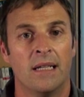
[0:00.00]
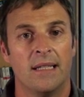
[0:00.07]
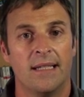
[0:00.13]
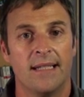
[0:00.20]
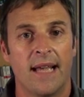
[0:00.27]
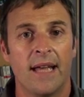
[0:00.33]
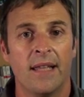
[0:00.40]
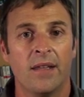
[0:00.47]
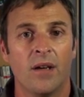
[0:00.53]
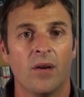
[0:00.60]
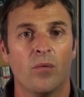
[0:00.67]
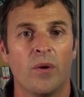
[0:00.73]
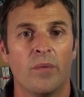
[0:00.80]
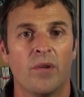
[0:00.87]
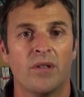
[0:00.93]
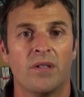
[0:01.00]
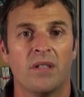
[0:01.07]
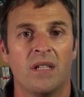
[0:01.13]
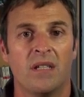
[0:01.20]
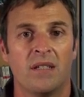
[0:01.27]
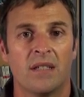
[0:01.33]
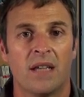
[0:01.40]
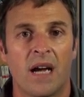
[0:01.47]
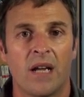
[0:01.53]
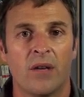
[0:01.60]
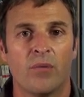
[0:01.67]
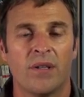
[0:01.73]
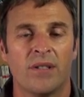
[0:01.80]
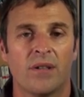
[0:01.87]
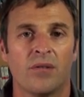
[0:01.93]
Then, we must
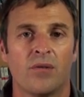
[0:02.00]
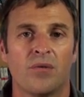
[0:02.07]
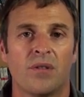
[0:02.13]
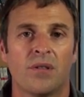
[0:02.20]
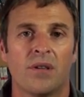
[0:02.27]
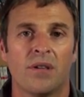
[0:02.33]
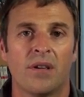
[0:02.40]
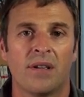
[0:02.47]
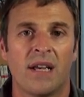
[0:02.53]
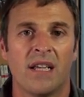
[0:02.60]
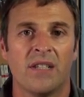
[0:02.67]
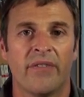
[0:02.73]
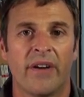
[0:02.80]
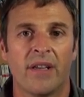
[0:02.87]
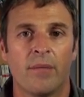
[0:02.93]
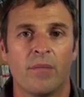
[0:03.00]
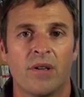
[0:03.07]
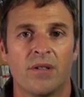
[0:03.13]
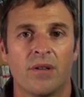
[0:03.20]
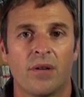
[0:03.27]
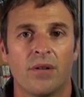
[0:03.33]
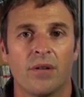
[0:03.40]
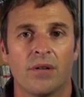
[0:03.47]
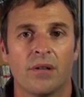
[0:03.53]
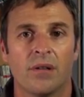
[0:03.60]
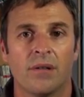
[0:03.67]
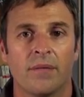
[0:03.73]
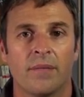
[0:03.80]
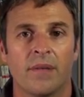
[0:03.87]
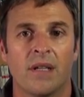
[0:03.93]
decide whether to standardize variables or not.